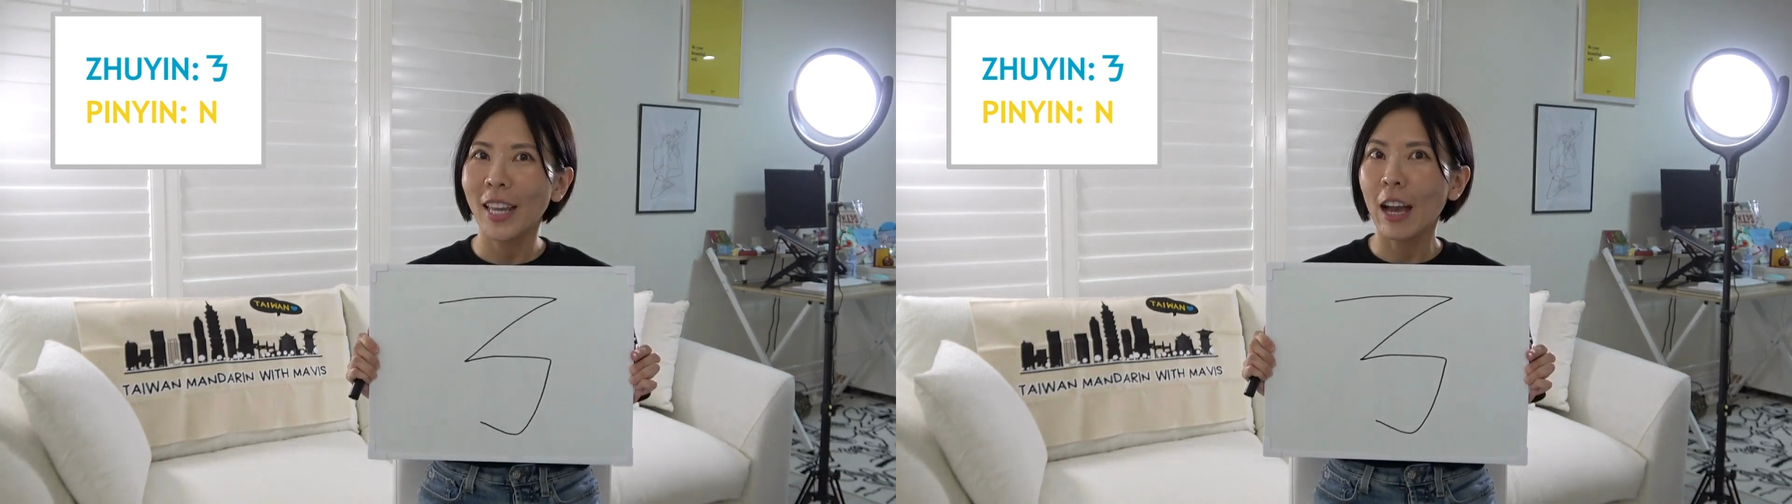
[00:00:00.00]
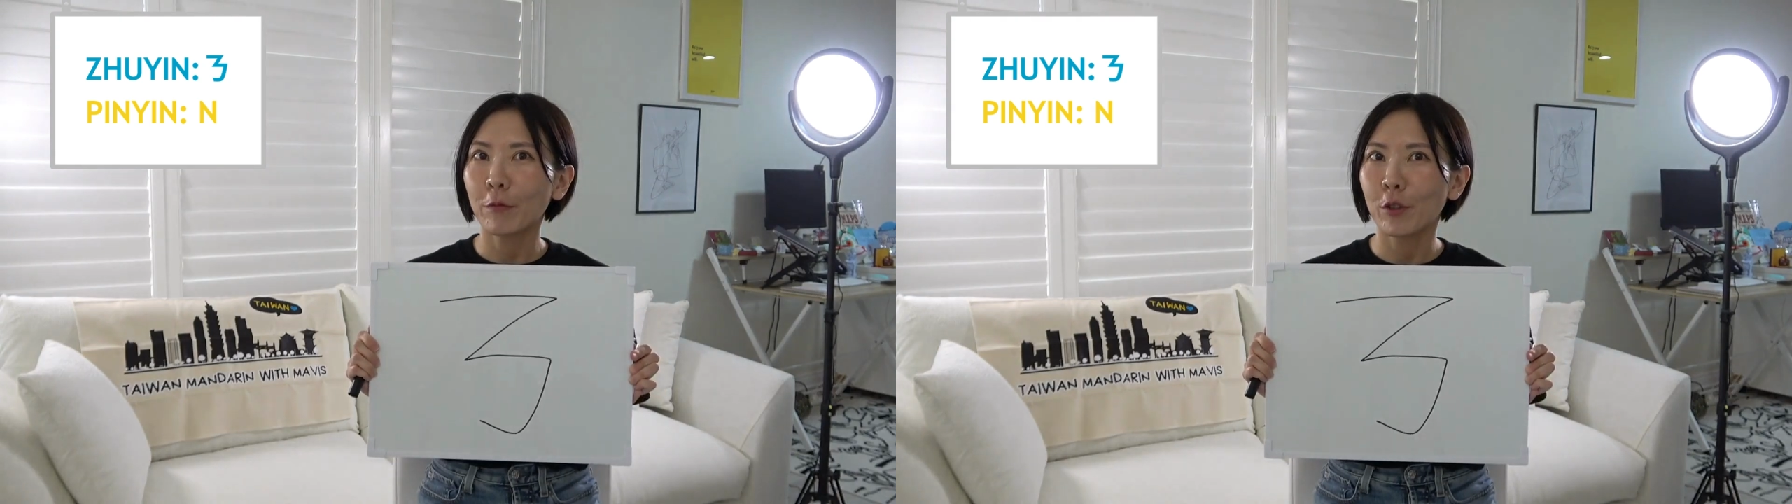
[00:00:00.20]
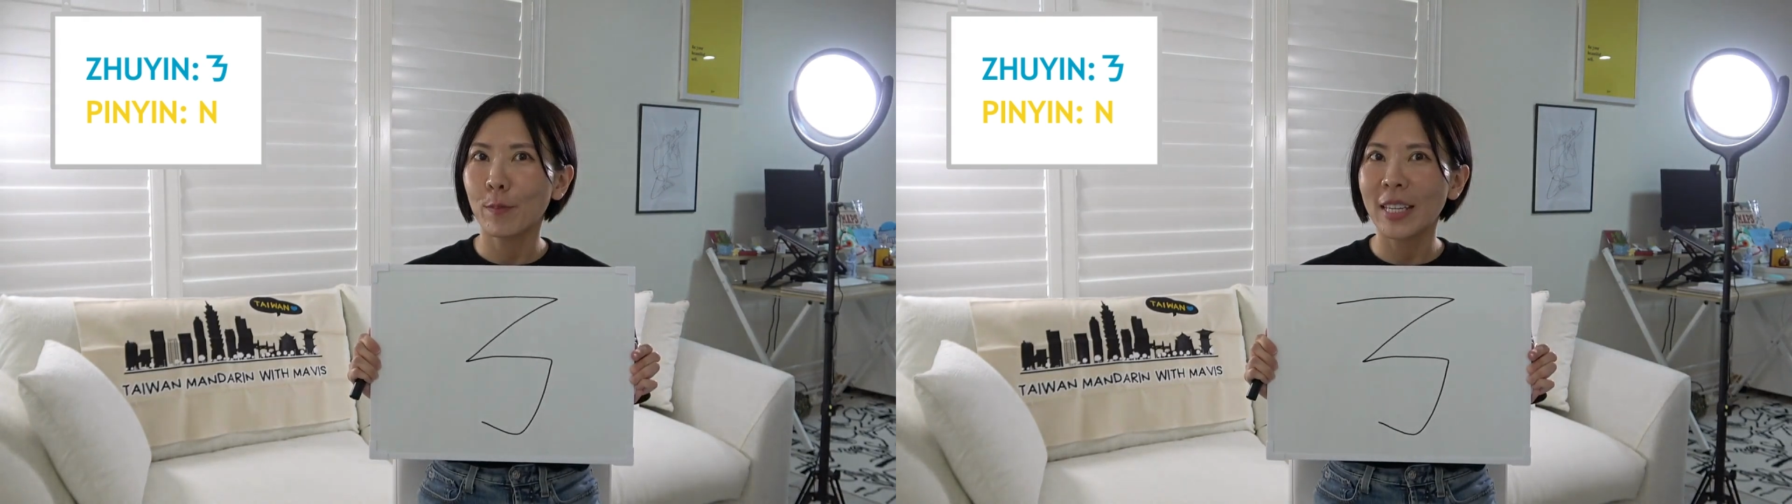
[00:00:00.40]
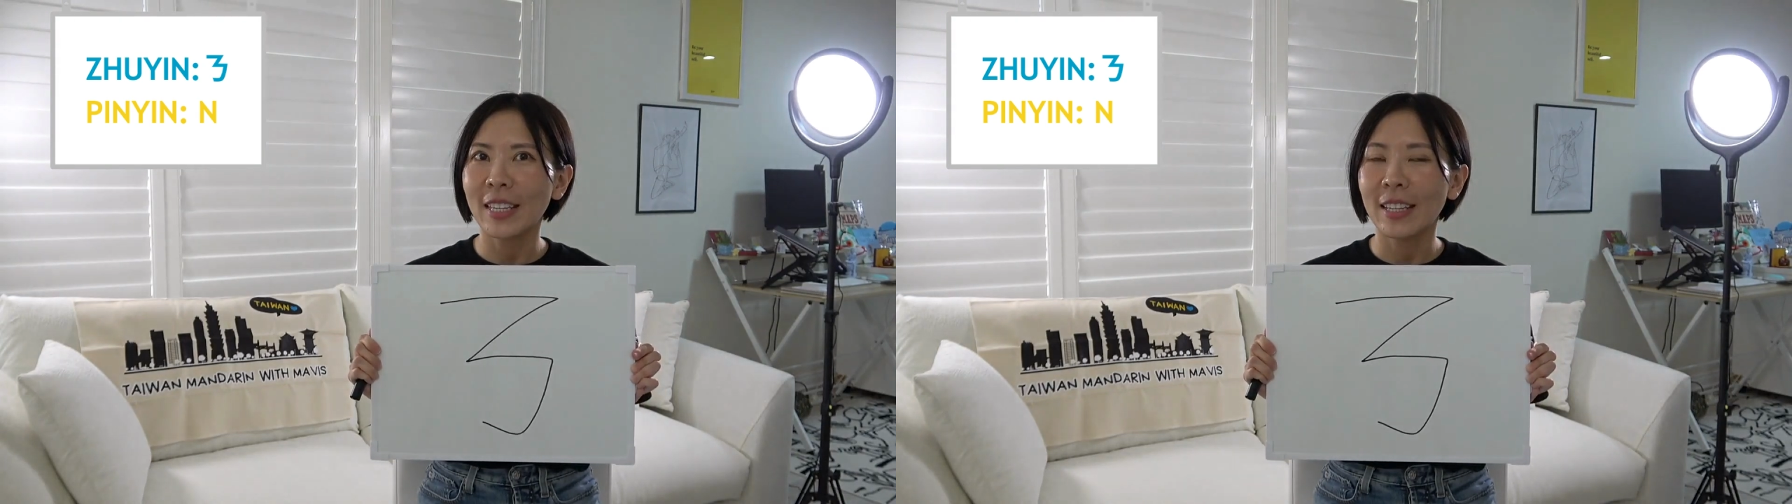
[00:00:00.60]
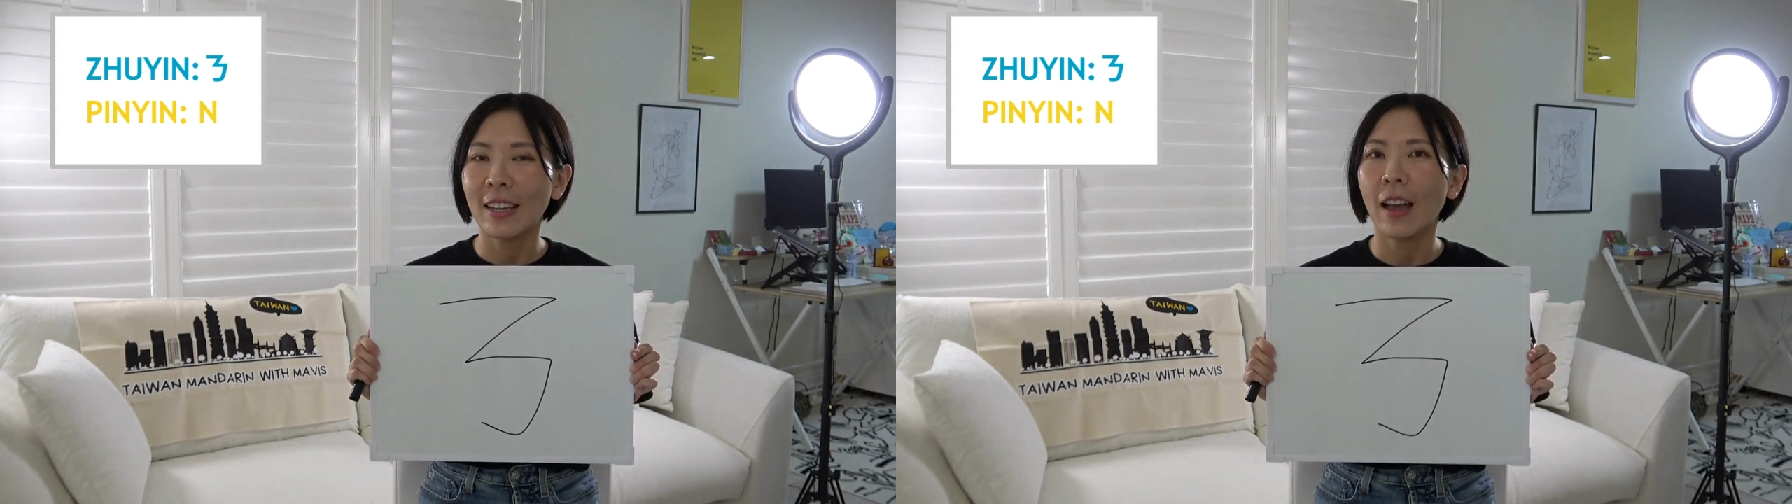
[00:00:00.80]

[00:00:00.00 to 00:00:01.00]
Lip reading: after me.